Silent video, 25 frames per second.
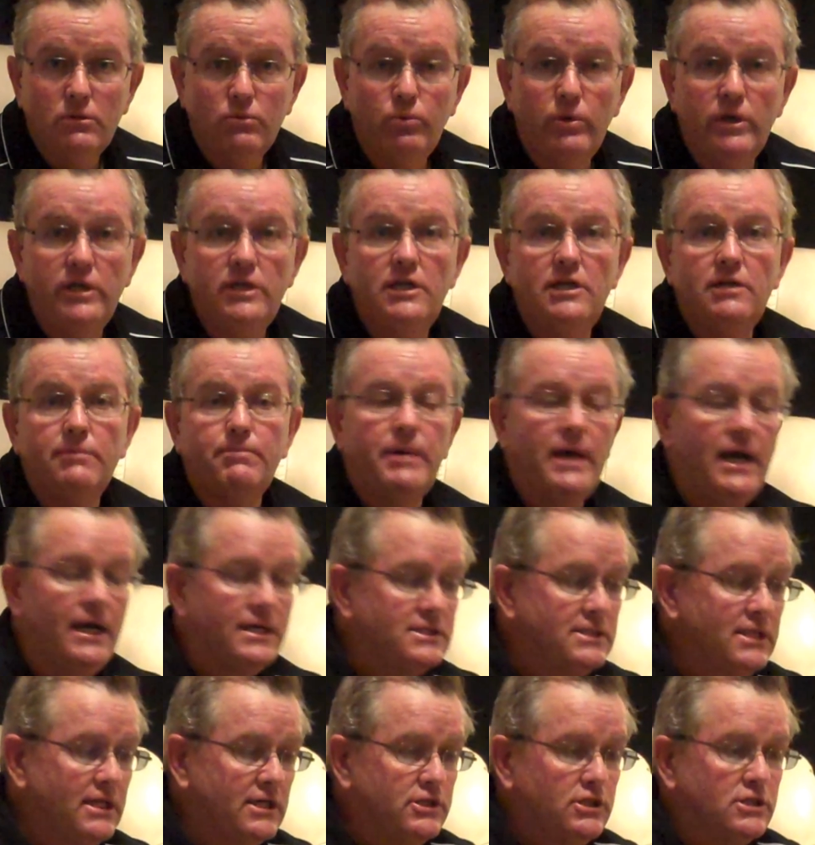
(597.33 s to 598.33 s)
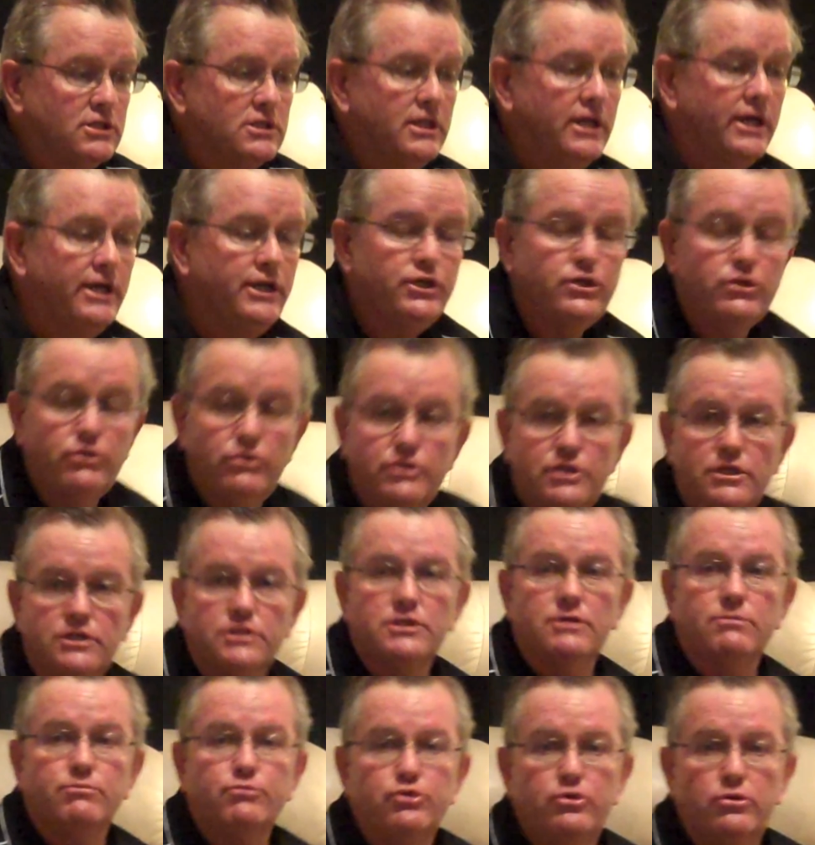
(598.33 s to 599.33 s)
We need to pass legislation or just
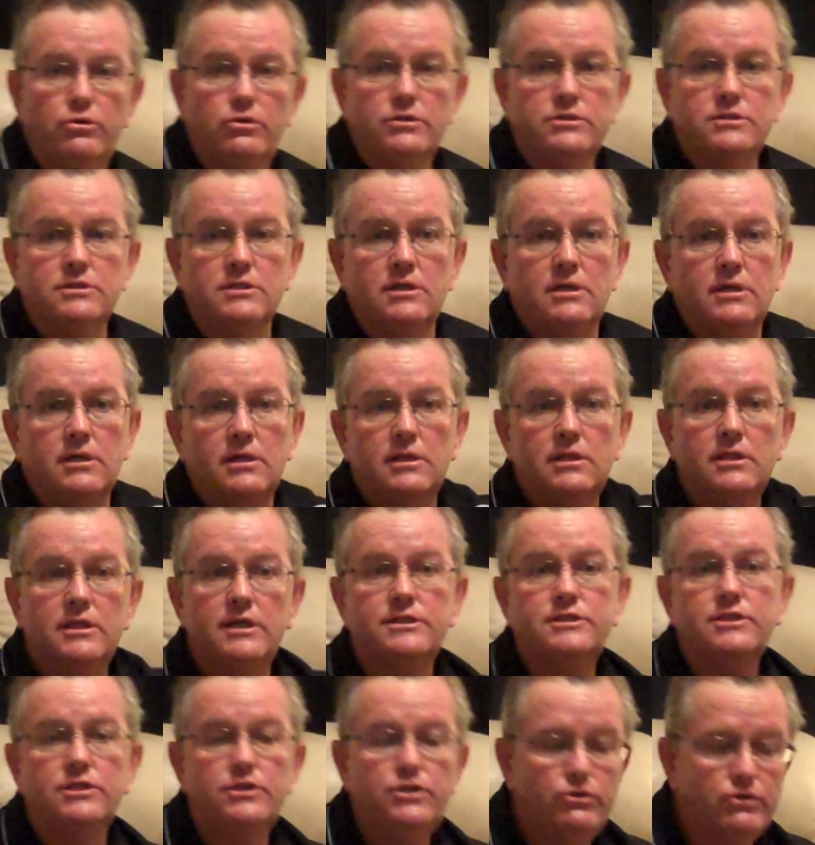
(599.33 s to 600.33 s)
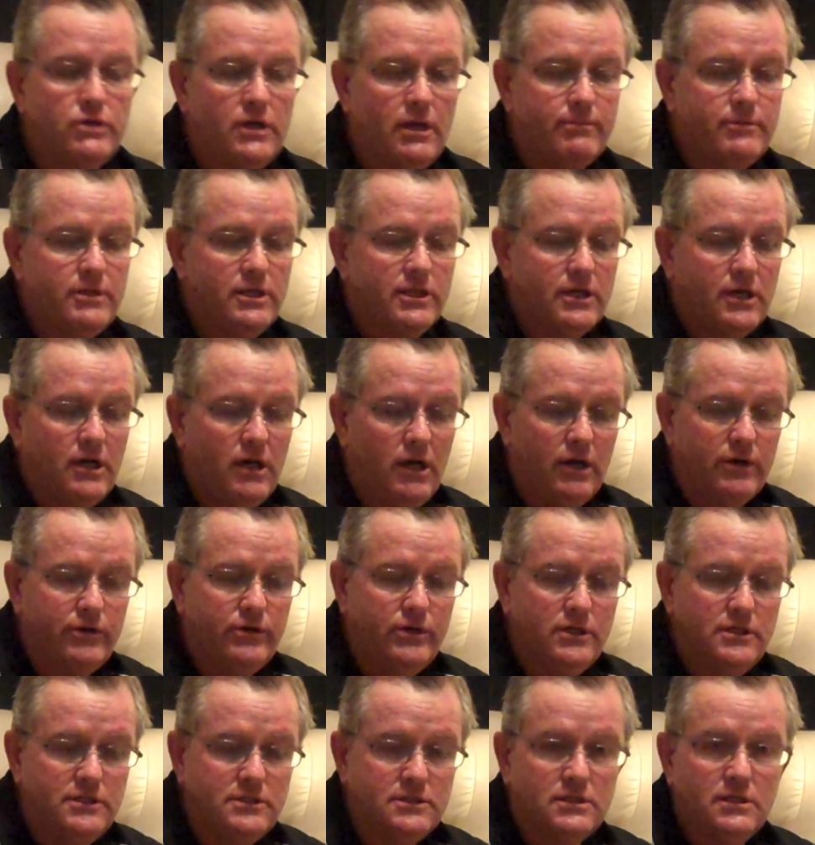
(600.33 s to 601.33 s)
some rules. Listen, you come to the
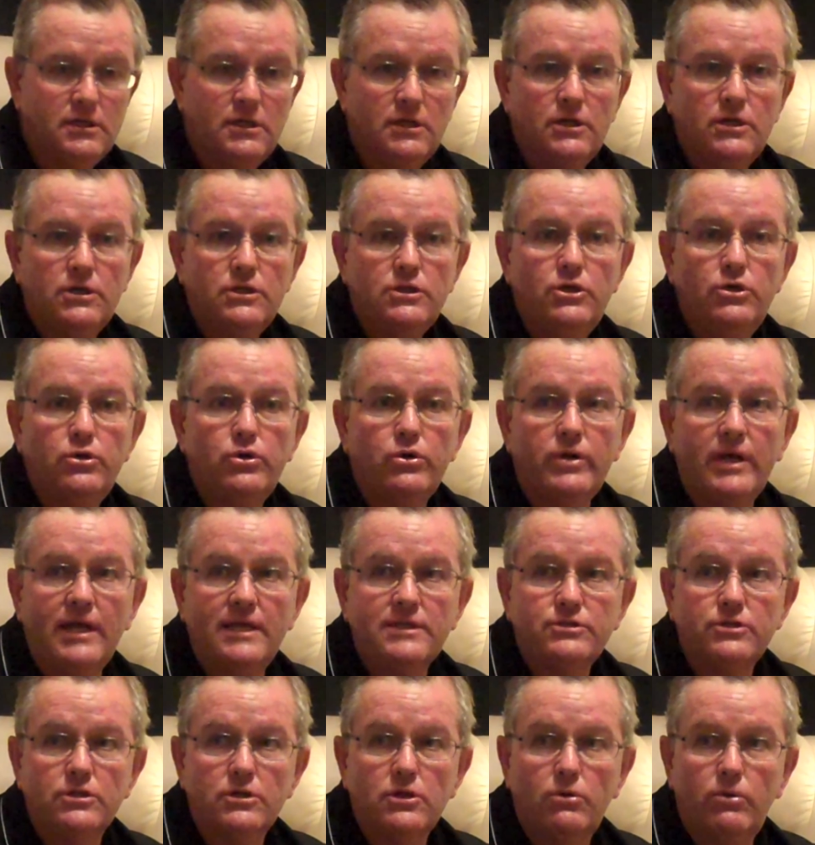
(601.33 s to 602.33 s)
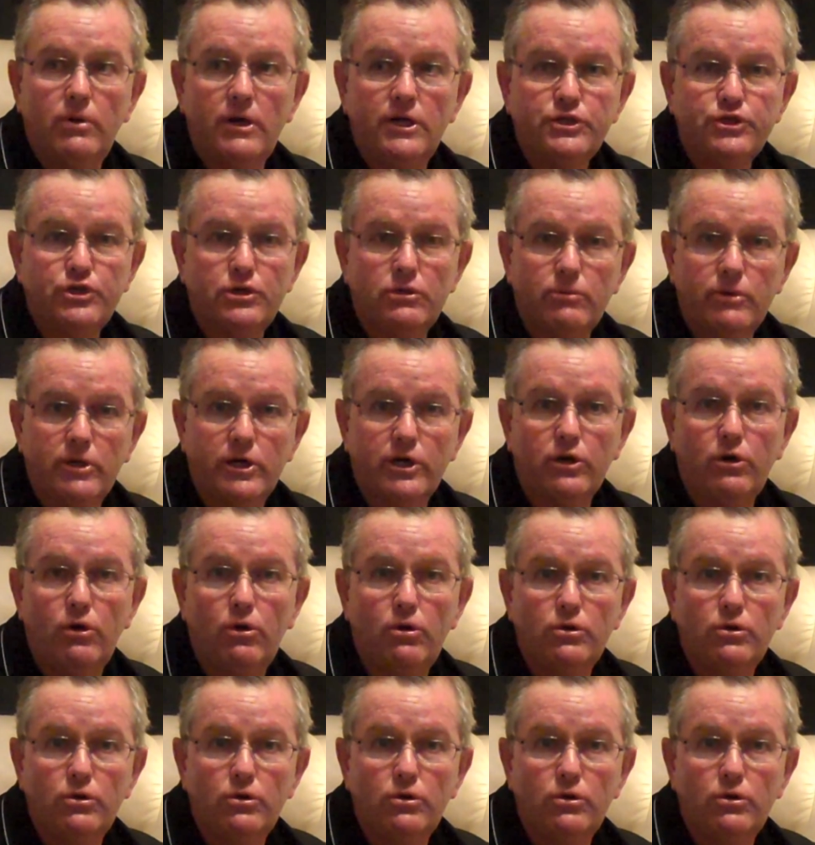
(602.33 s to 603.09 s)
Congress, you don't answer the question, we're going to